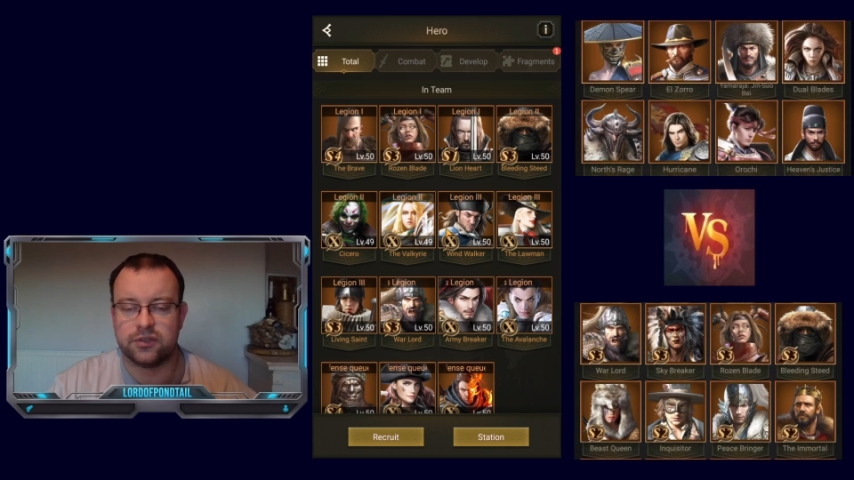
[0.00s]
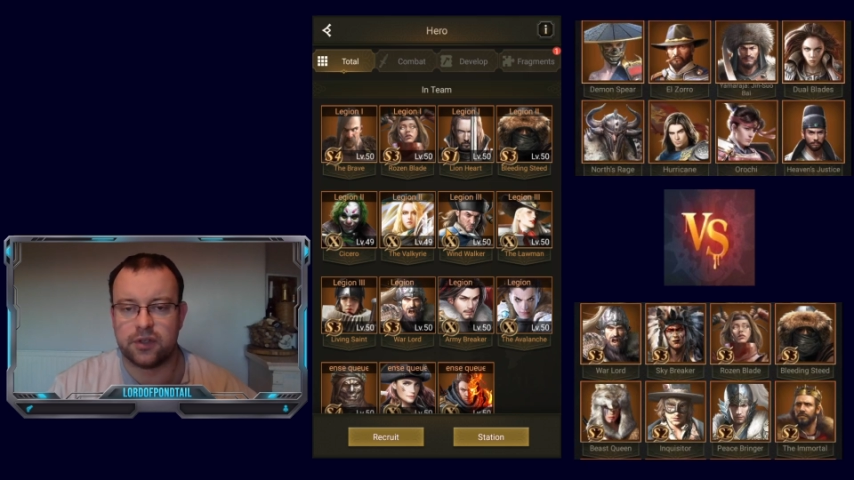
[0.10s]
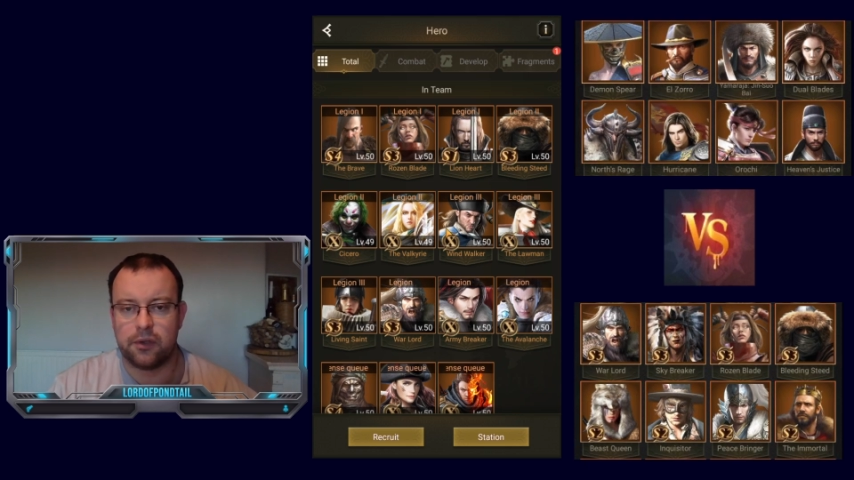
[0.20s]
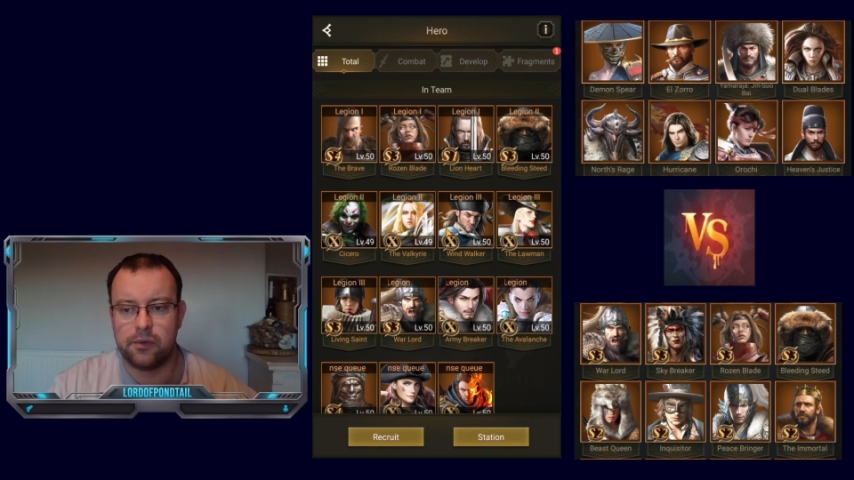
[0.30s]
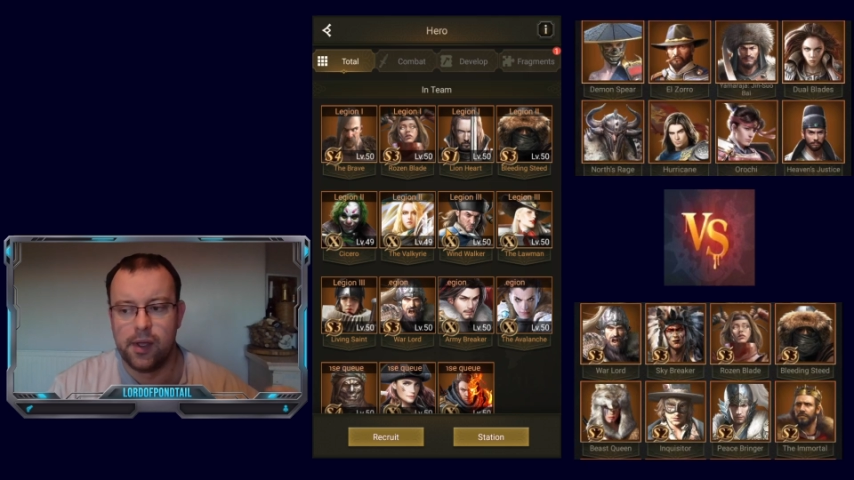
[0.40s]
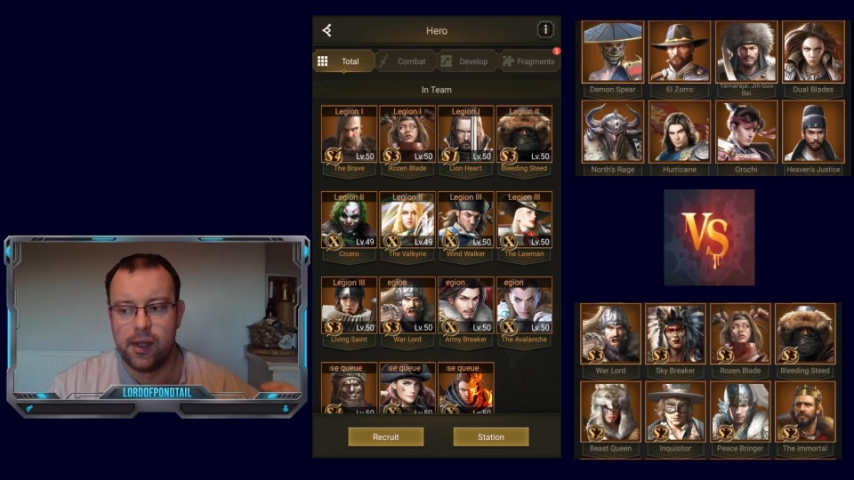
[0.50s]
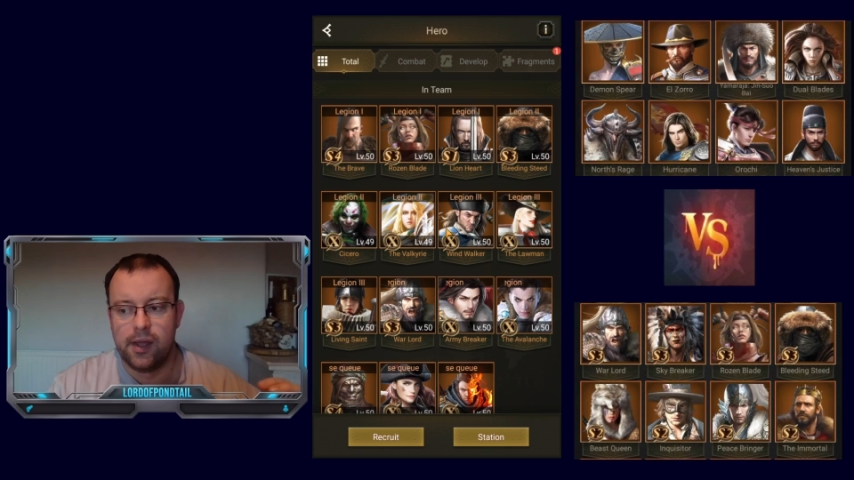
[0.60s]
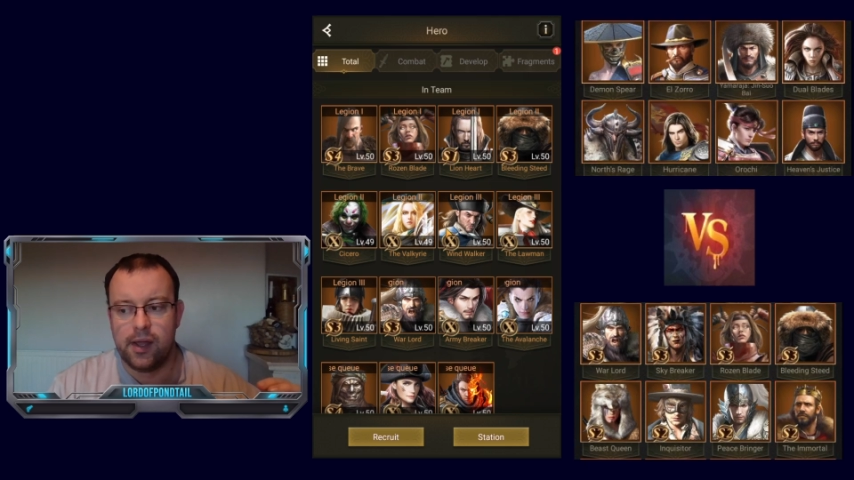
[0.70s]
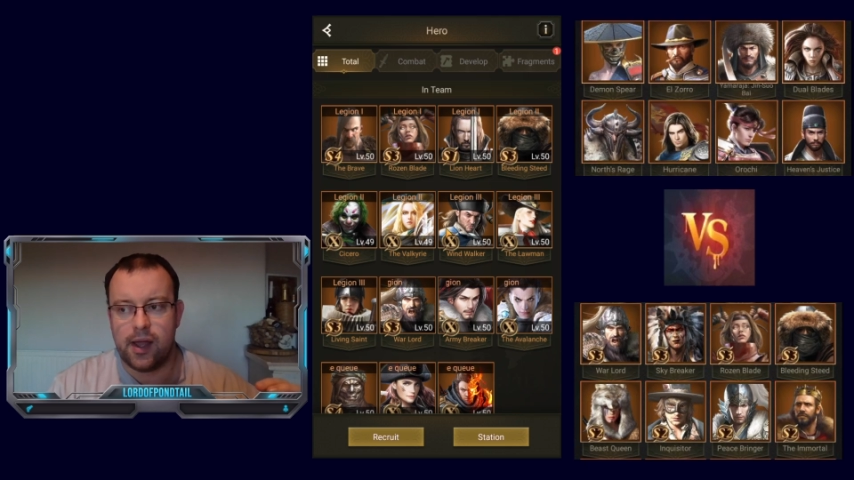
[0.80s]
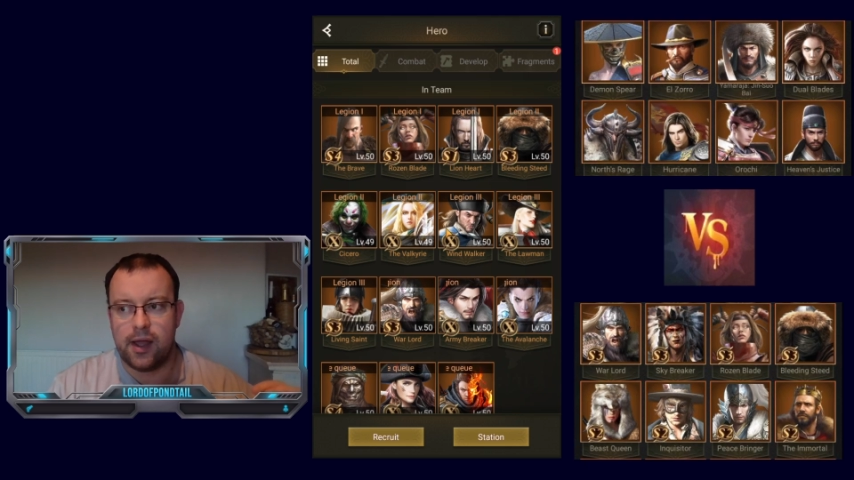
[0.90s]
So
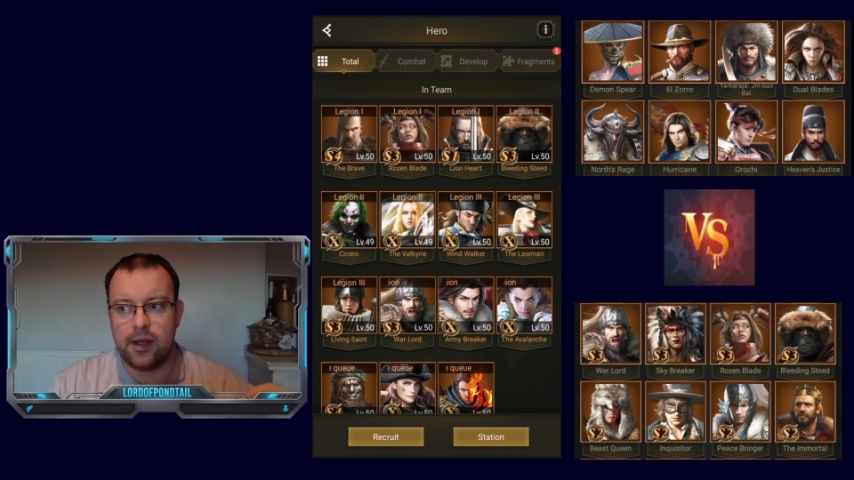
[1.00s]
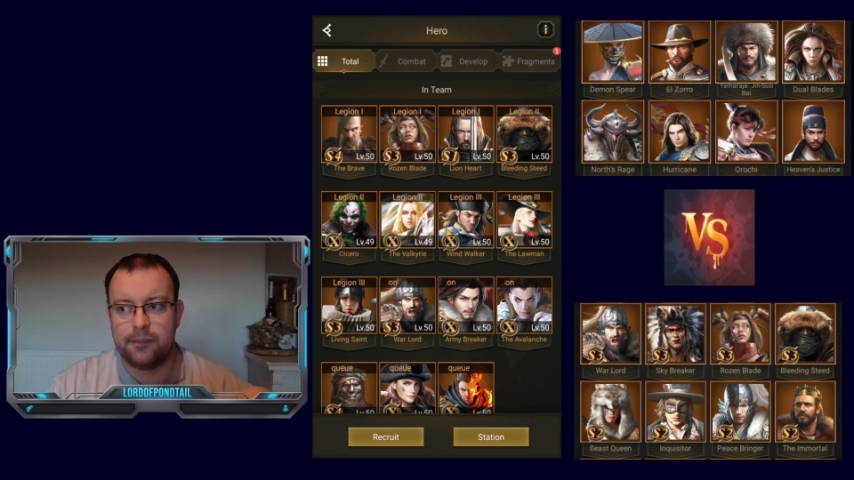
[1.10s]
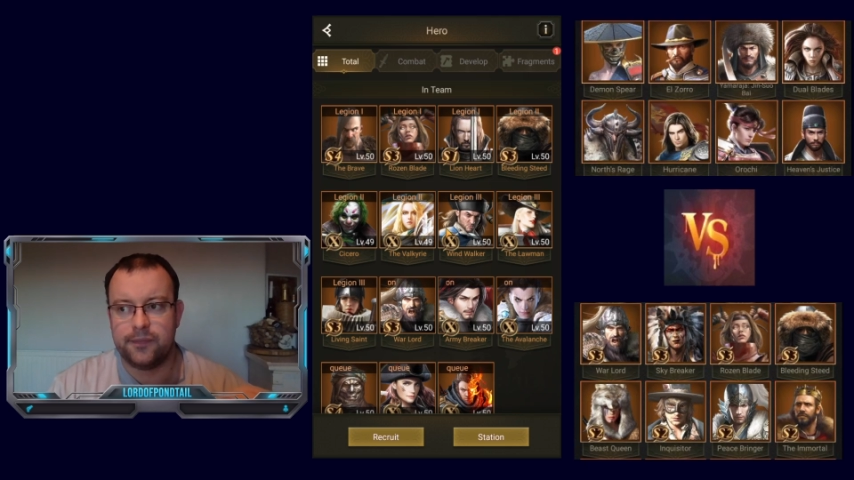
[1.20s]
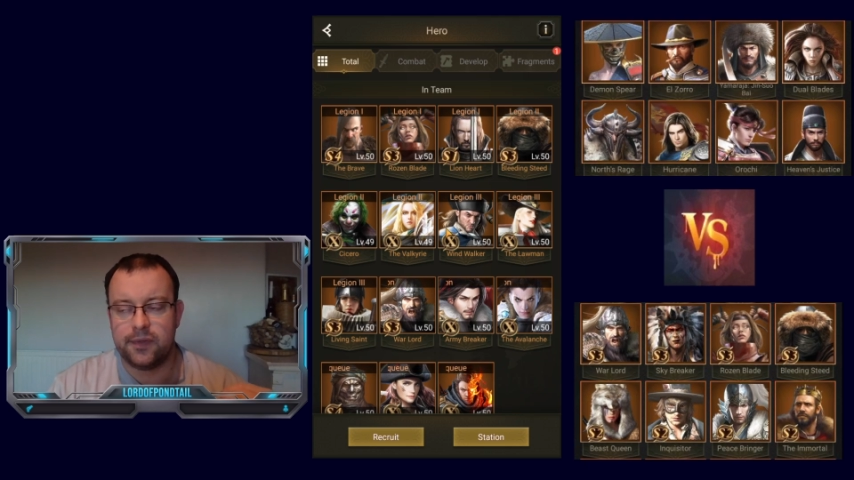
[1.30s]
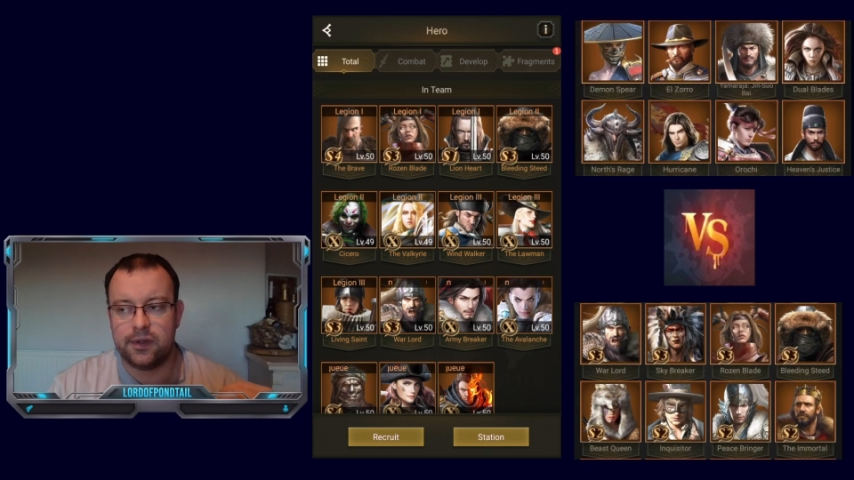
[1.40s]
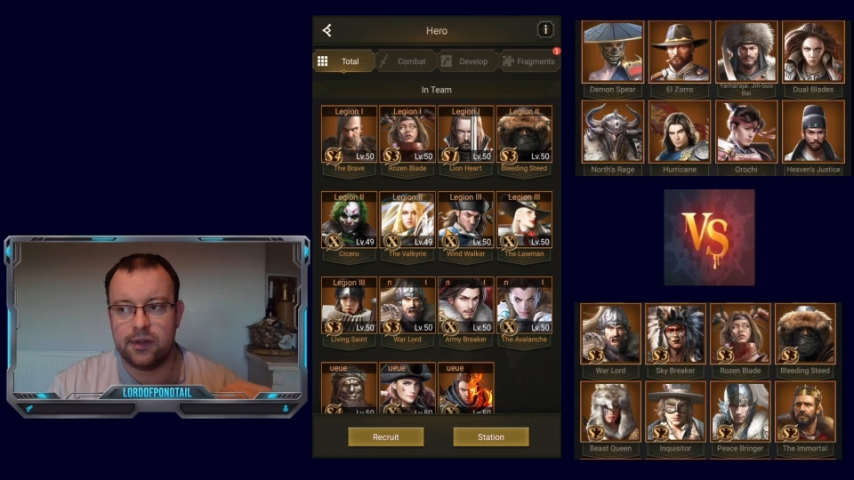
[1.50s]
it